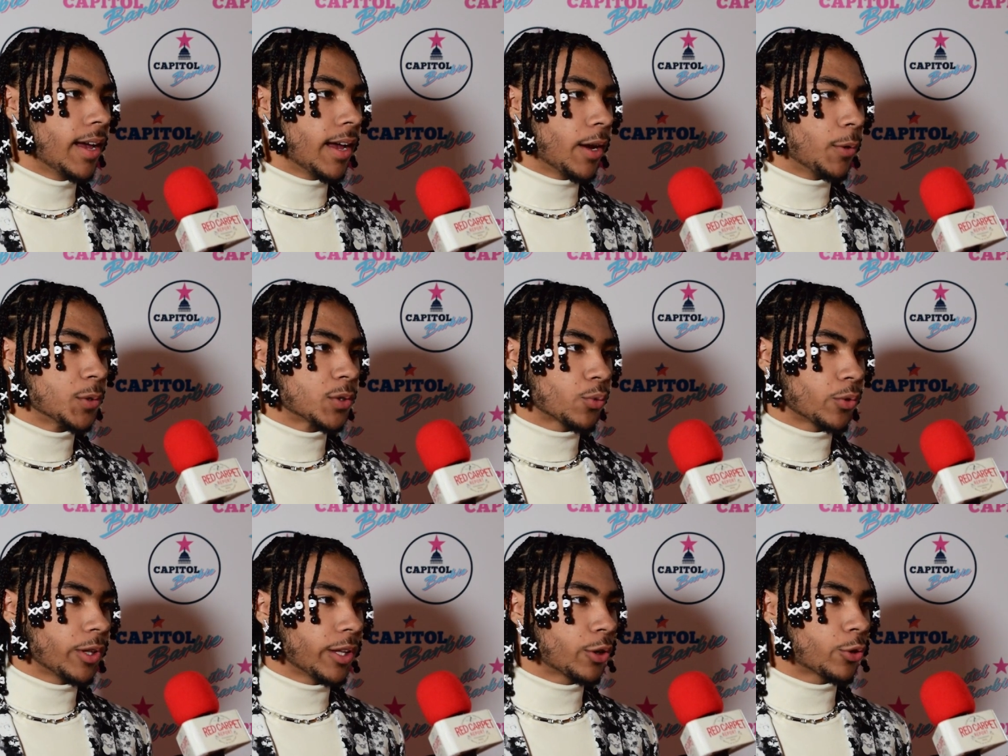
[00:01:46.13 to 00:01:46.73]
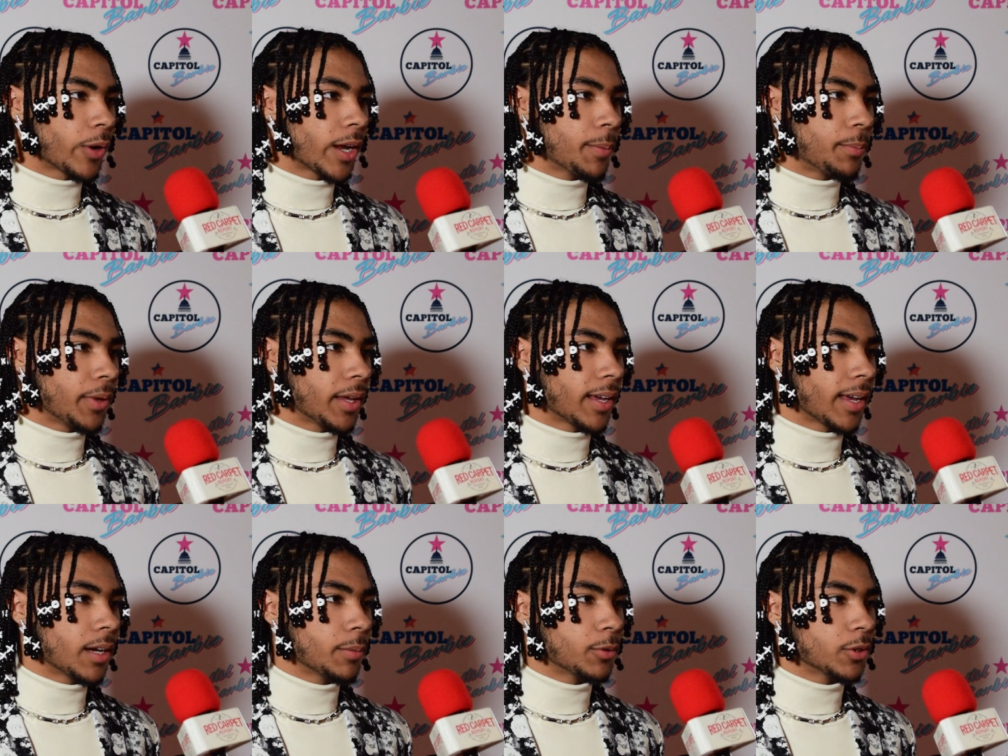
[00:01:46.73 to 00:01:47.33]
it was really great
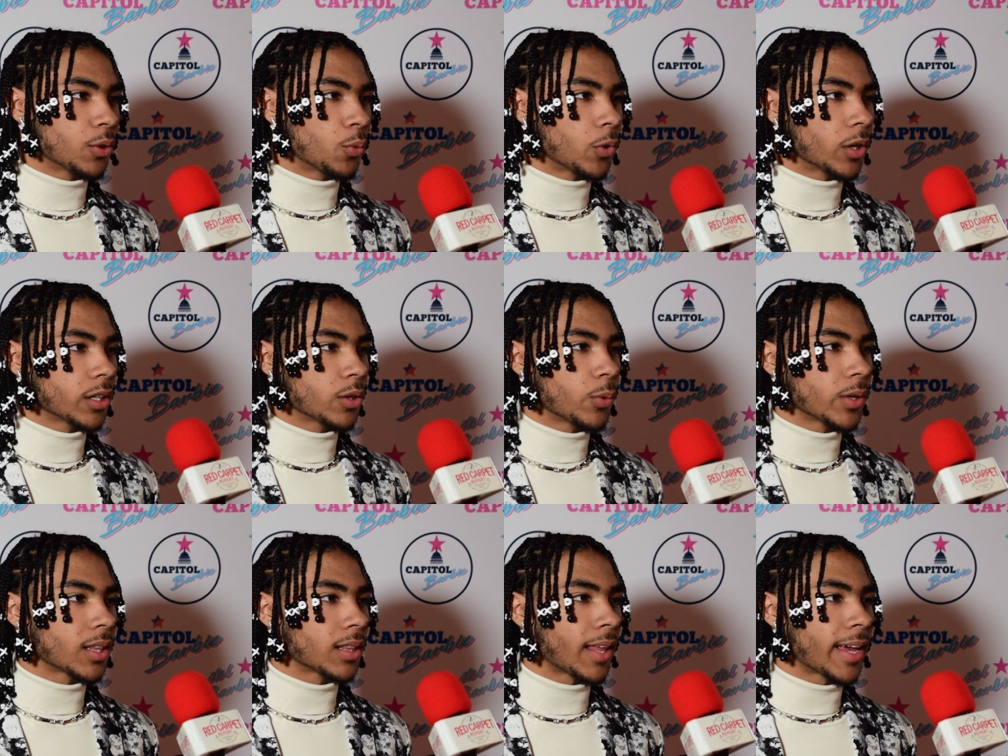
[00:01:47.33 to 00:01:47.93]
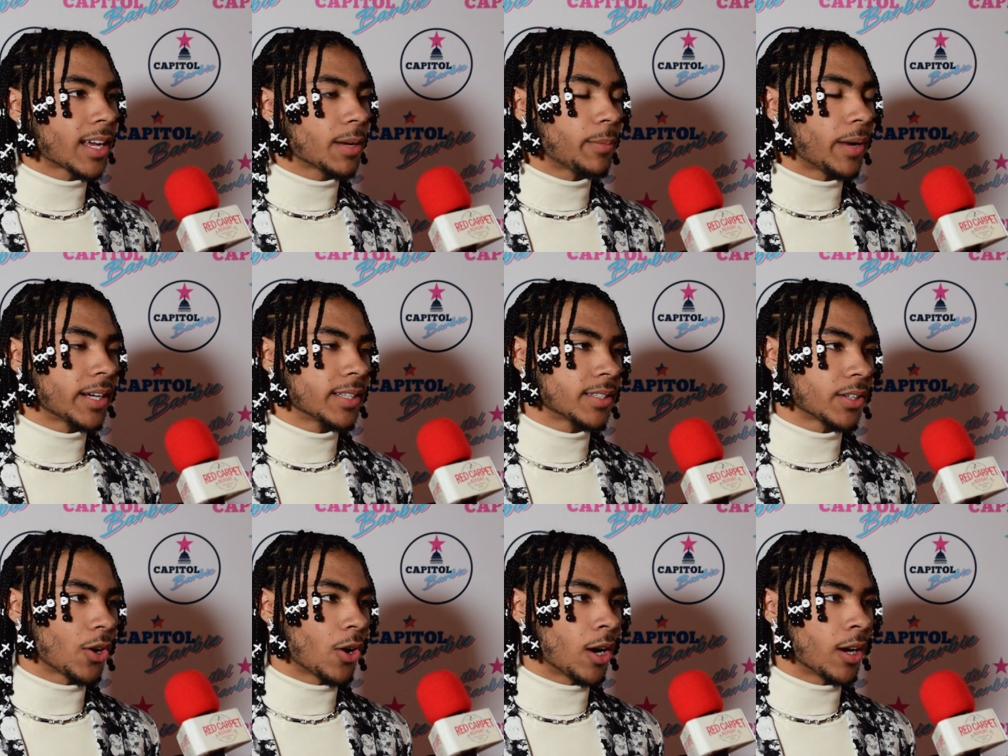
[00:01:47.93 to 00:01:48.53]
being able to work with like
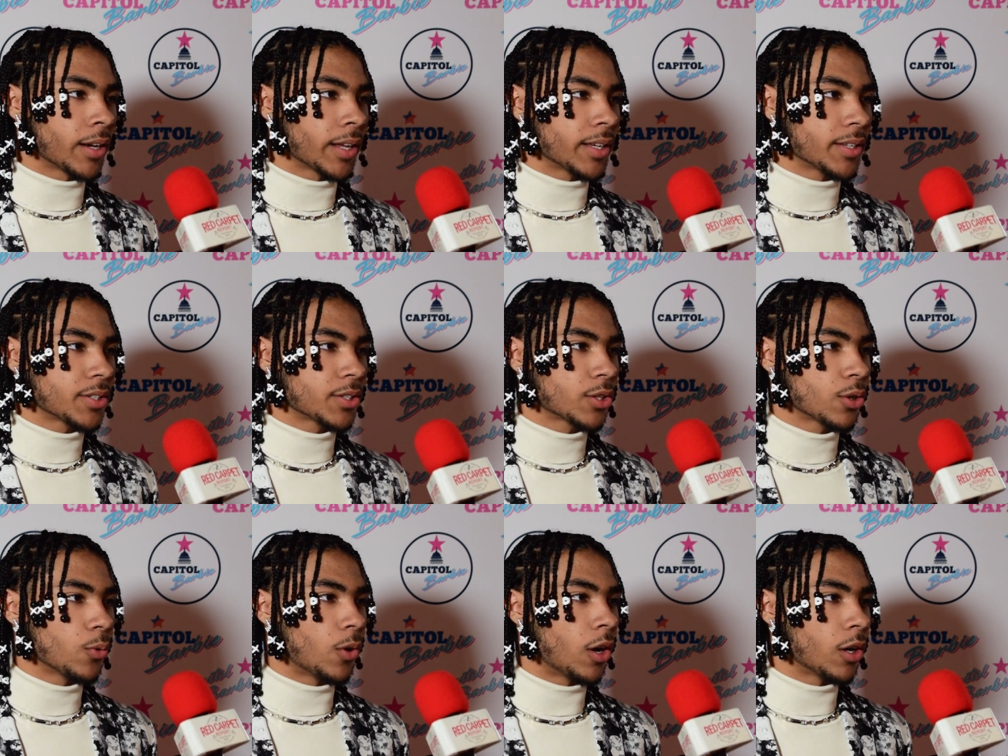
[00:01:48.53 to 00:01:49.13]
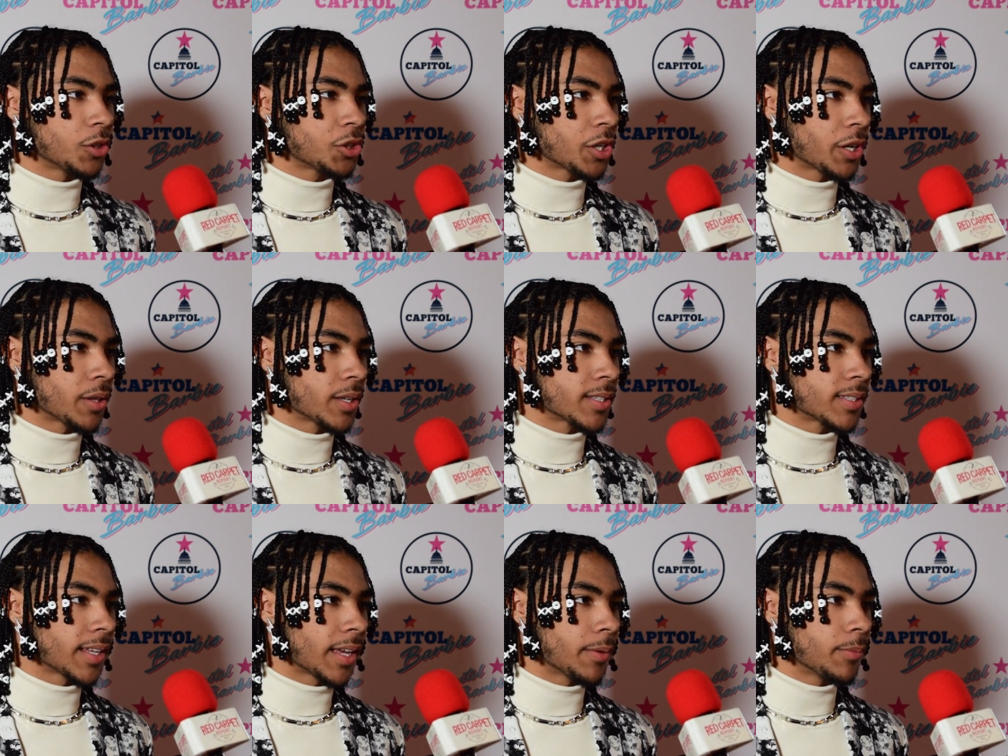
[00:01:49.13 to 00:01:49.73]
minded artists who all share
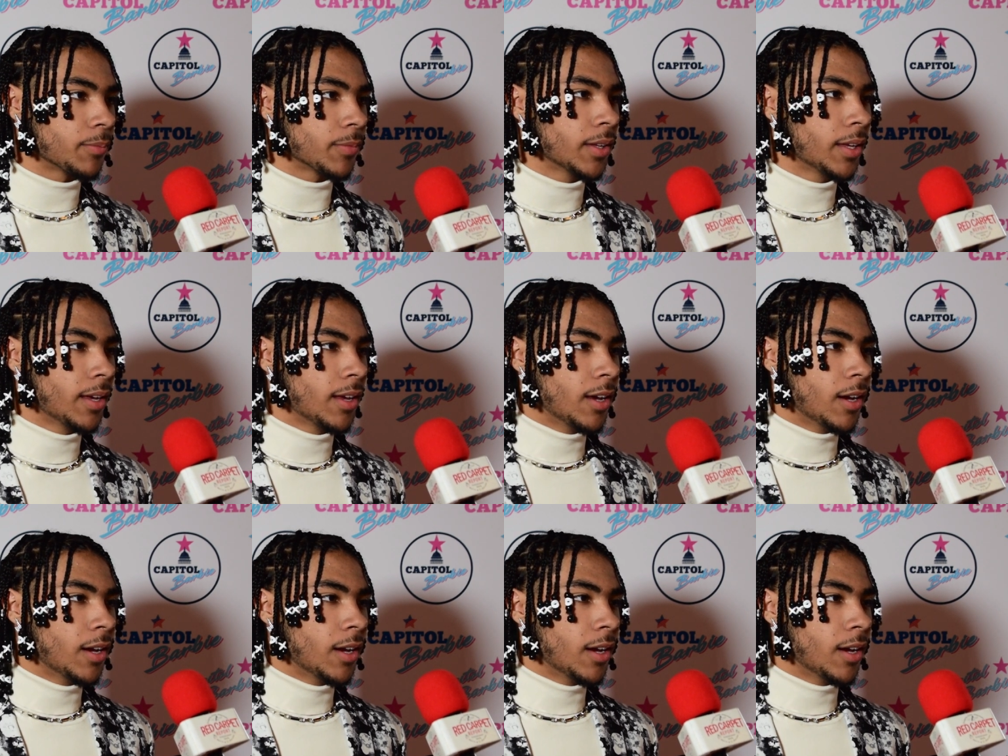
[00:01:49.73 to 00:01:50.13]
the same